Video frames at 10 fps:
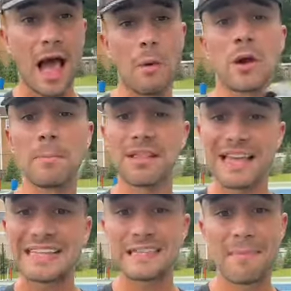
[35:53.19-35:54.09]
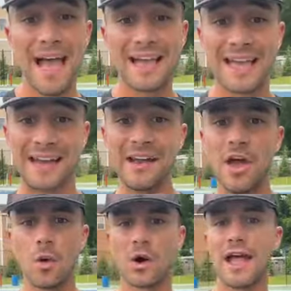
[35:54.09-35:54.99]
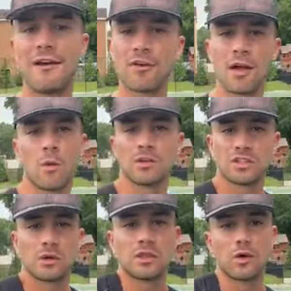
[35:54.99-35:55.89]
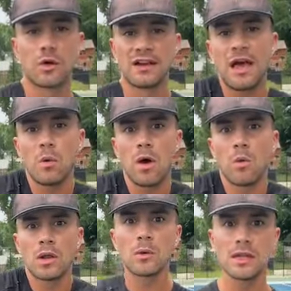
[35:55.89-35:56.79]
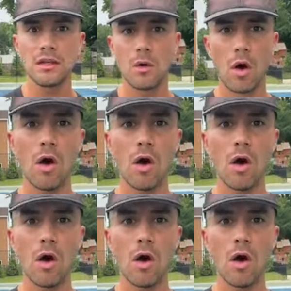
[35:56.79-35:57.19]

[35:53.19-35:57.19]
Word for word: I want to place the backhand wherever I want to in the court. Now, well, what do we do?